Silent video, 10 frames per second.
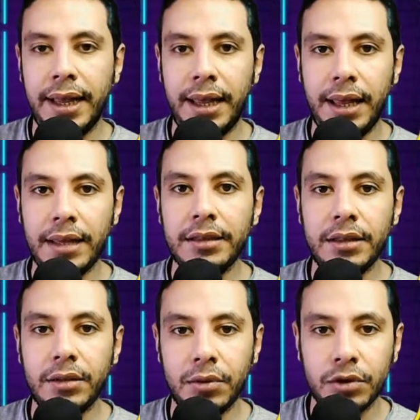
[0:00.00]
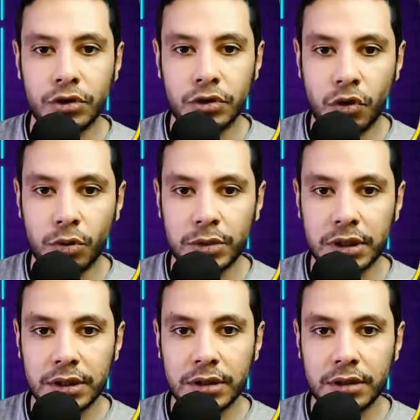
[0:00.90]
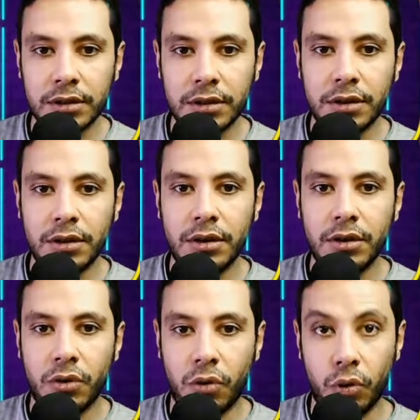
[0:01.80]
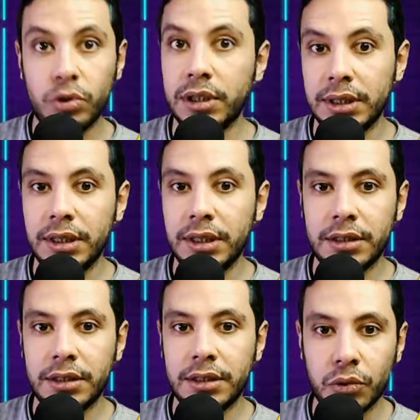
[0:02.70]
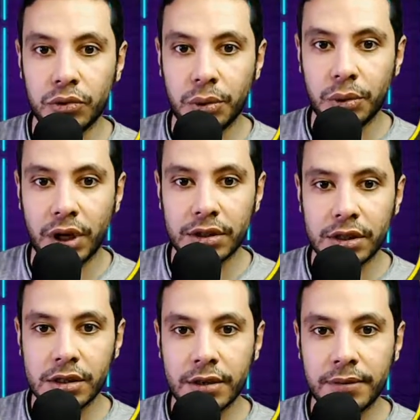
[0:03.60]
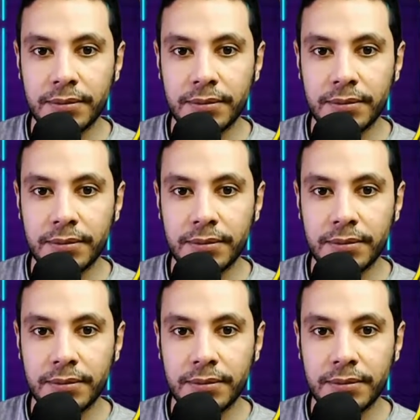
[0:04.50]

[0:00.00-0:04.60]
and they will show me all the deals and all the prices.